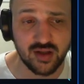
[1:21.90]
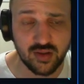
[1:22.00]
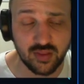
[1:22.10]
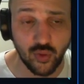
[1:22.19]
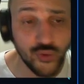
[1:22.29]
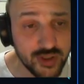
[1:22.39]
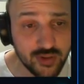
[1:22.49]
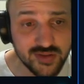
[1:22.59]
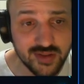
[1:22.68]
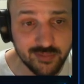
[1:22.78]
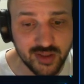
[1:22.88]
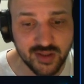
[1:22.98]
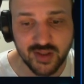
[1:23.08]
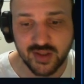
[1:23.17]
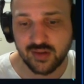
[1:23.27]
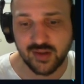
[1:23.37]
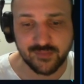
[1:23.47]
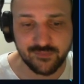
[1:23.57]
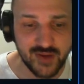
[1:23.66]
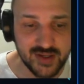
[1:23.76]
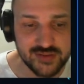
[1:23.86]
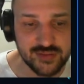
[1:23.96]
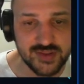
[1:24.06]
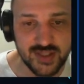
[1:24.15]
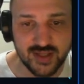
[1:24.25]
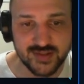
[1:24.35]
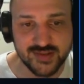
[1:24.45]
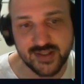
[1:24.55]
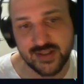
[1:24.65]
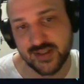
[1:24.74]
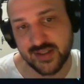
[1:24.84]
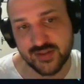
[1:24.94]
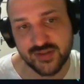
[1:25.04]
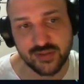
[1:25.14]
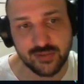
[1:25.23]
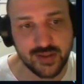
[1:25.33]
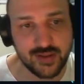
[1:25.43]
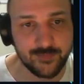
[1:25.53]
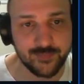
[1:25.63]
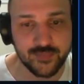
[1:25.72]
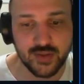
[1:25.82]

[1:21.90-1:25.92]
Loki or something, like fast two town center into um,